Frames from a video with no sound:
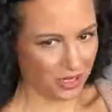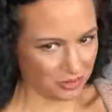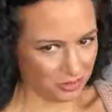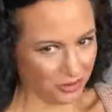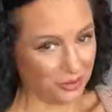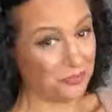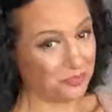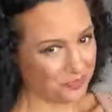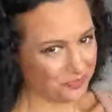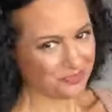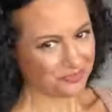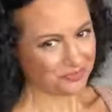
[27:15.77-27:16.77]
It's
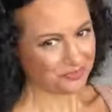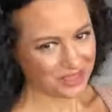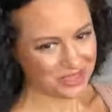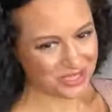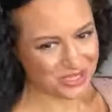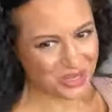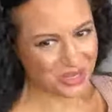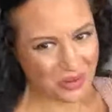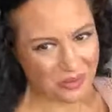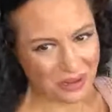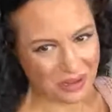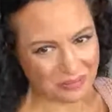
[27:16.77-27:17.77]
incredible.
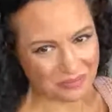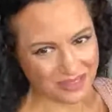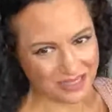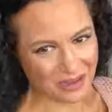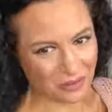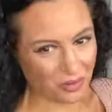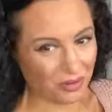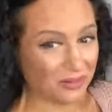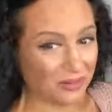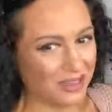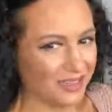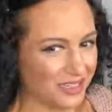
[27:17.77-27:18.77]
So
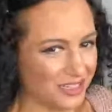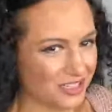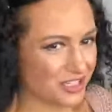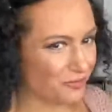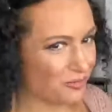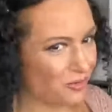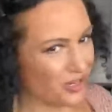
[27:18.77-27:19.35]
yeah, well,